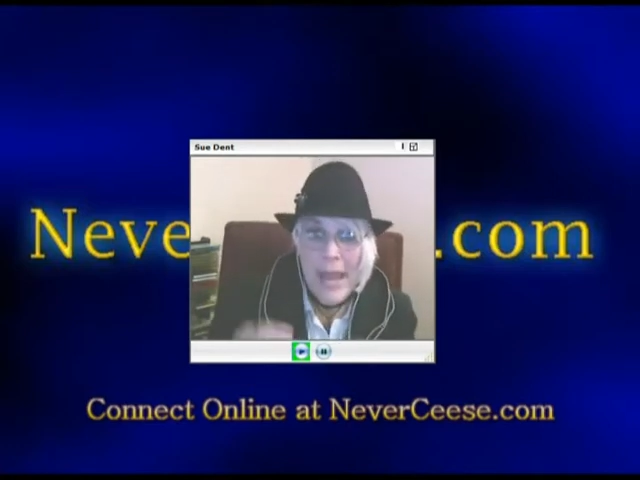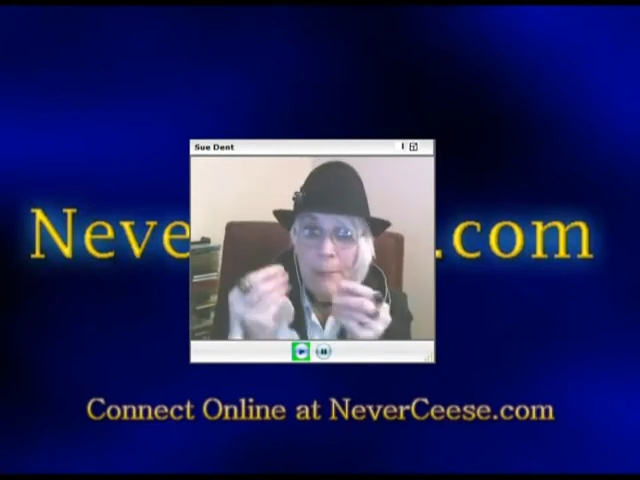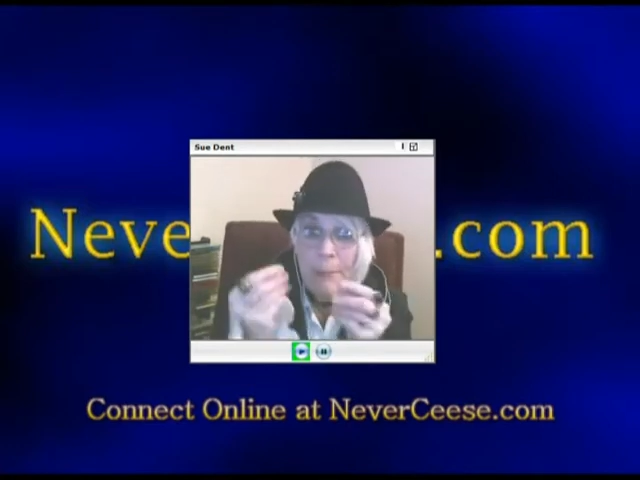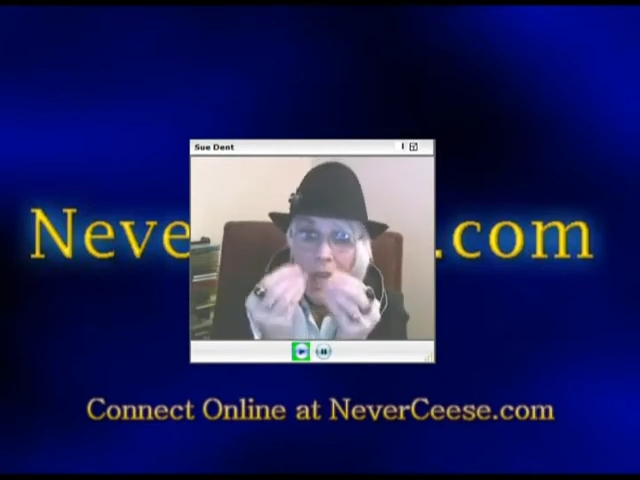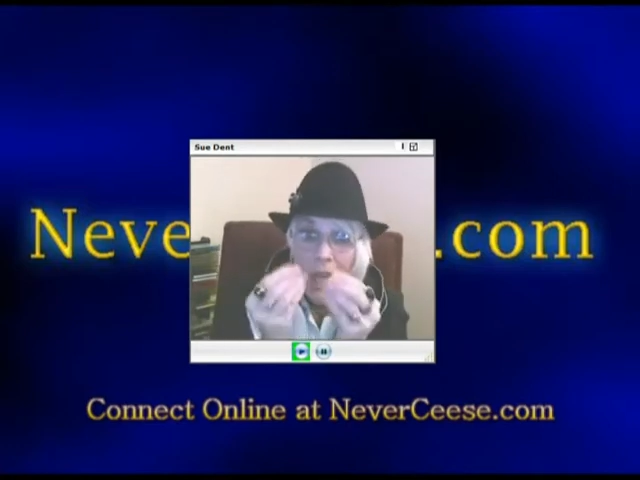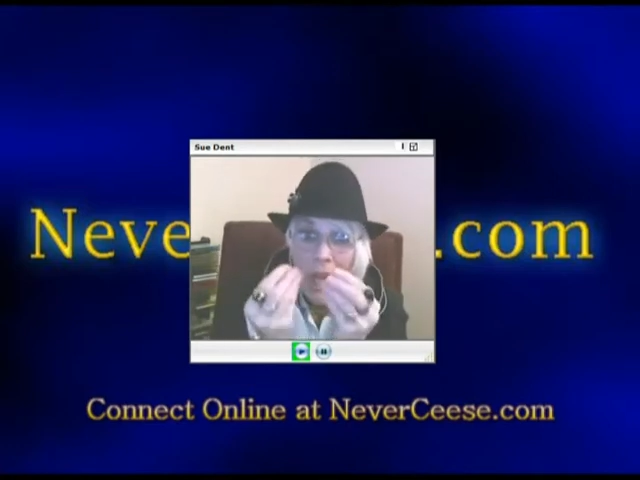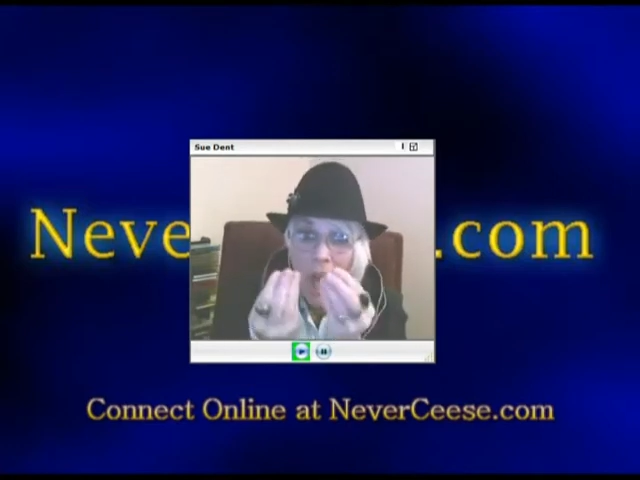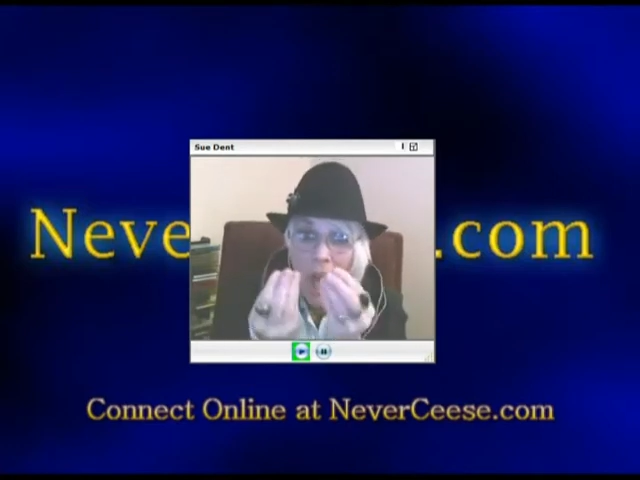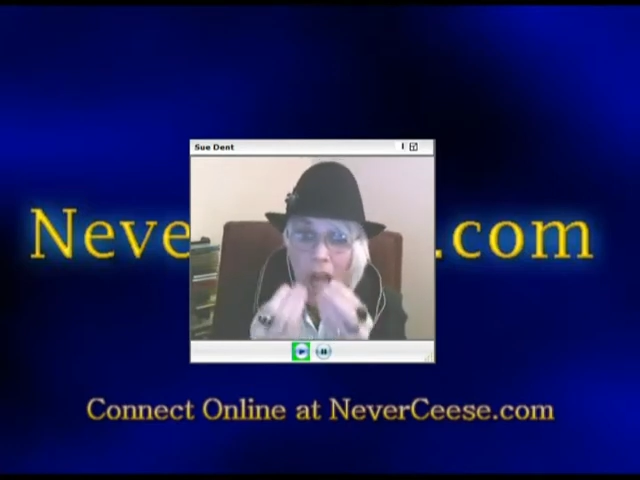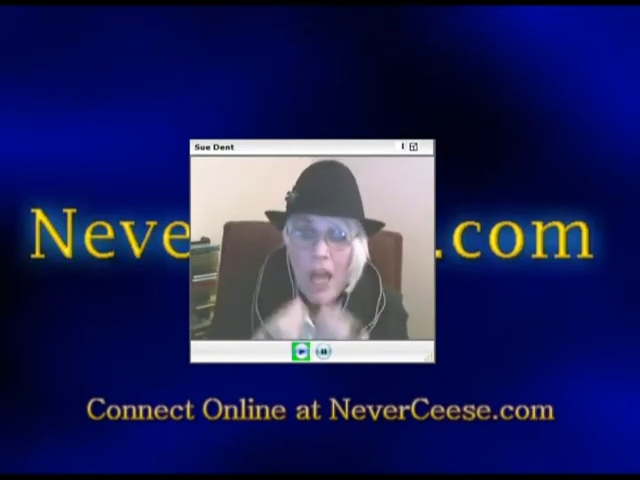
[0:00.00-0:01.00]
So
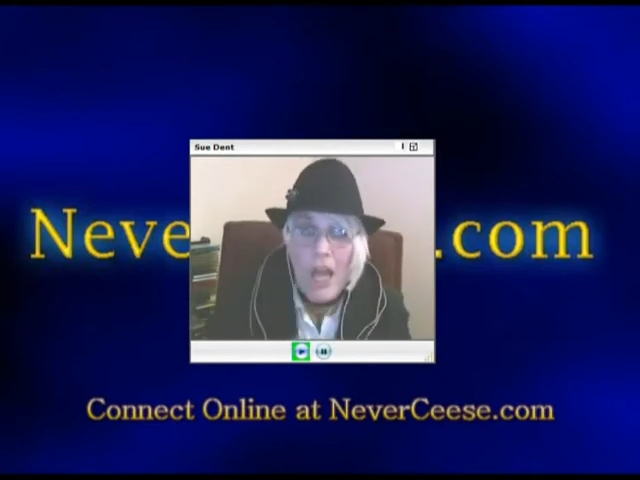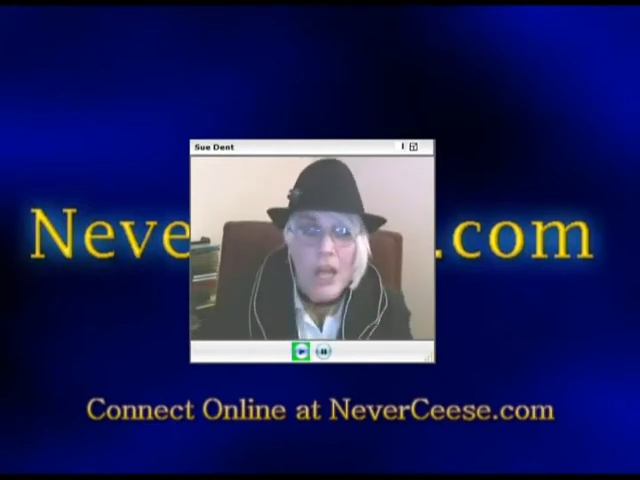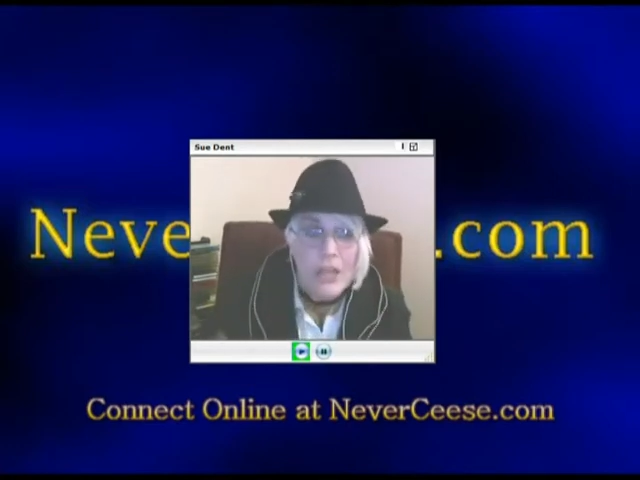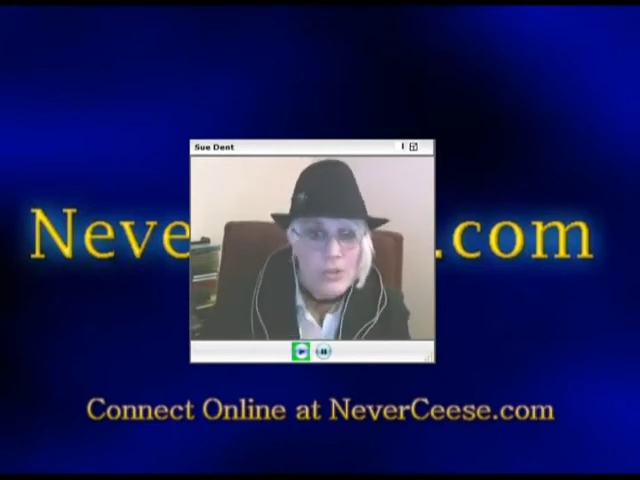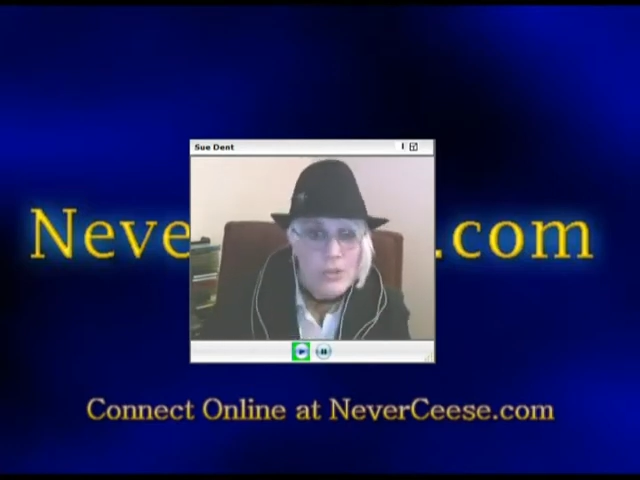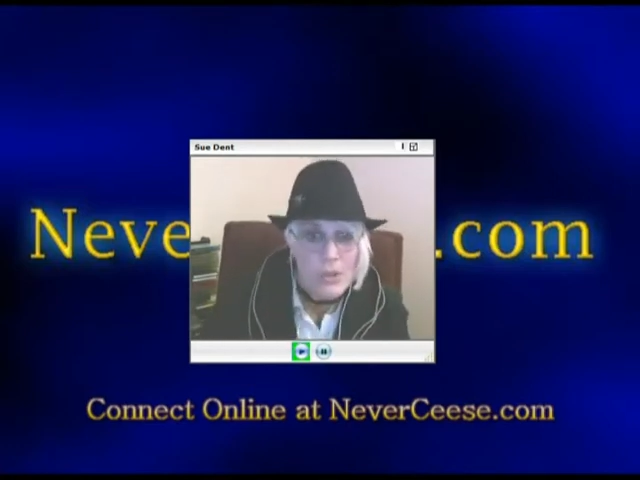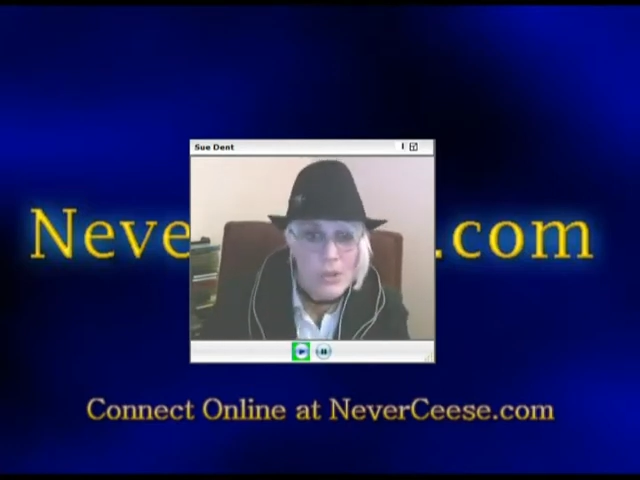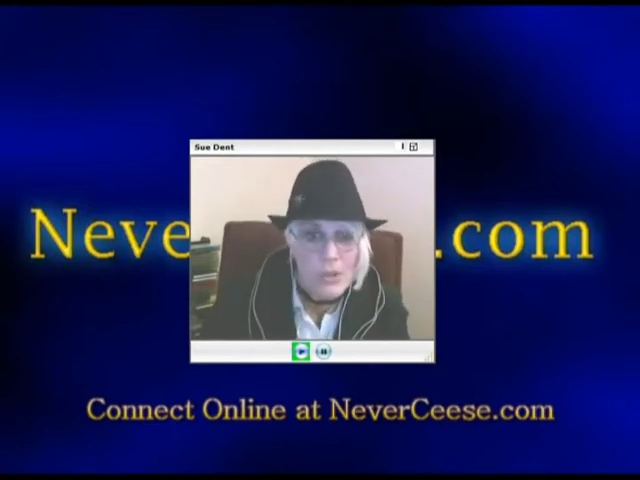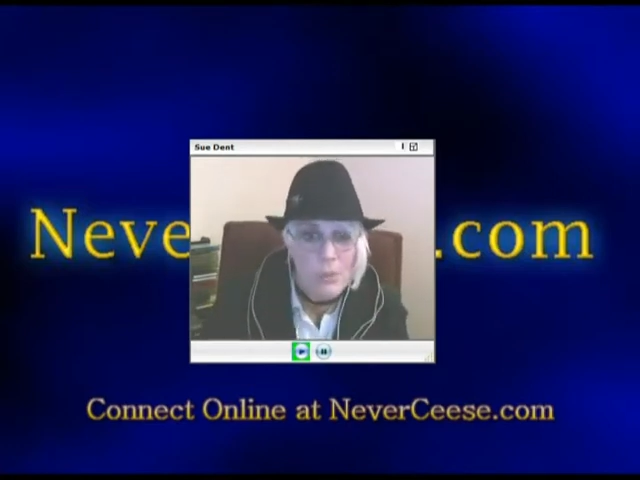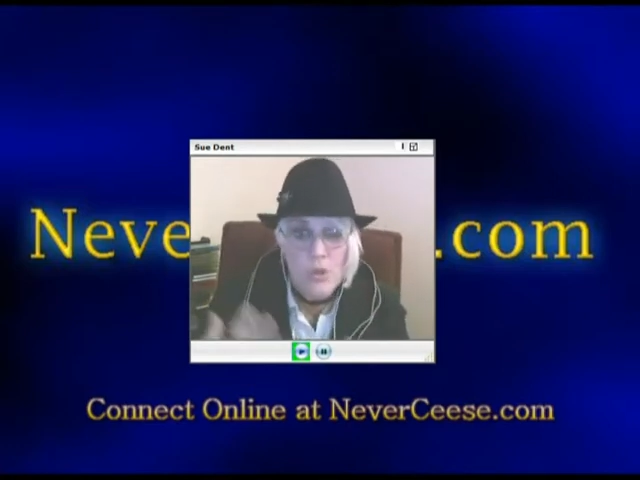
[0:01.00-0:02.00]
I paid
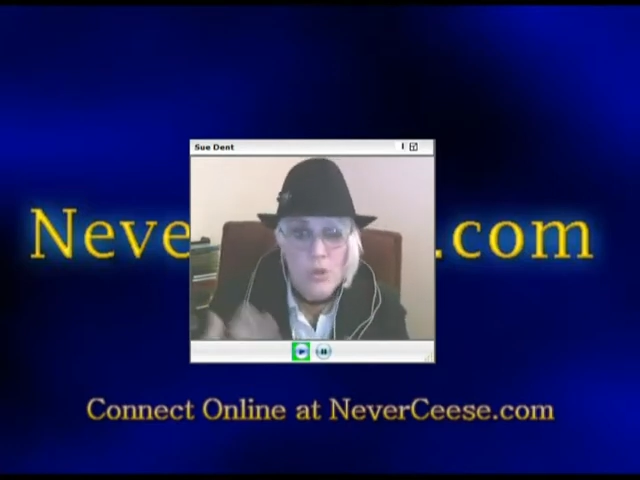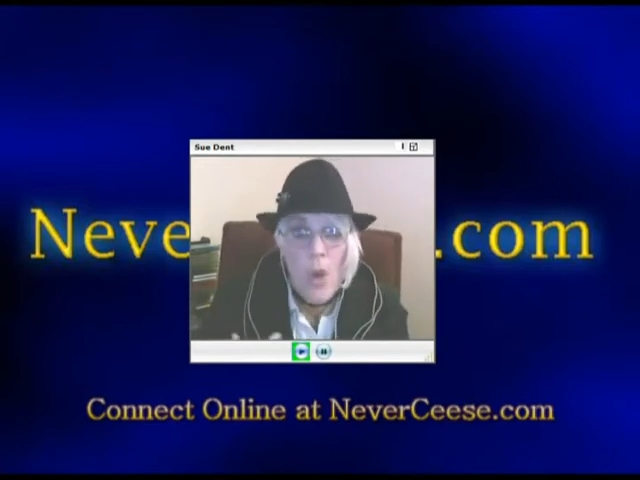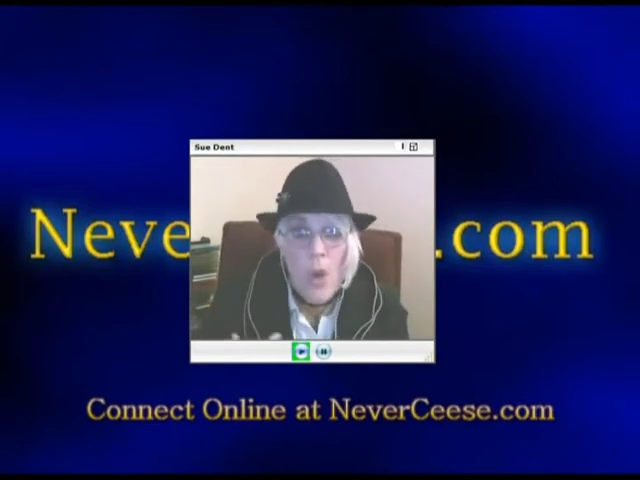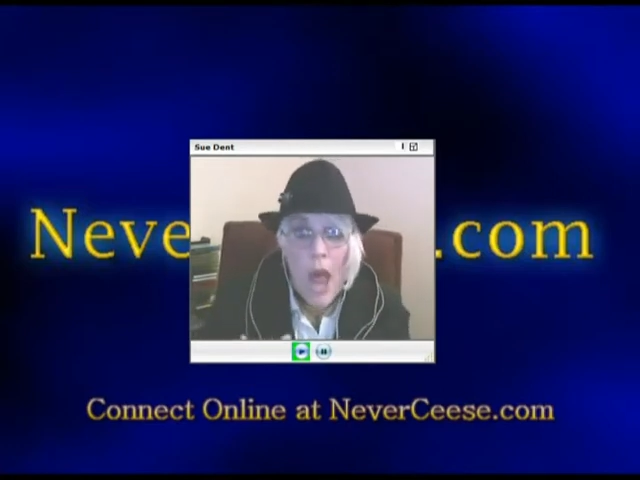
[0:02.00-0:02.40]
money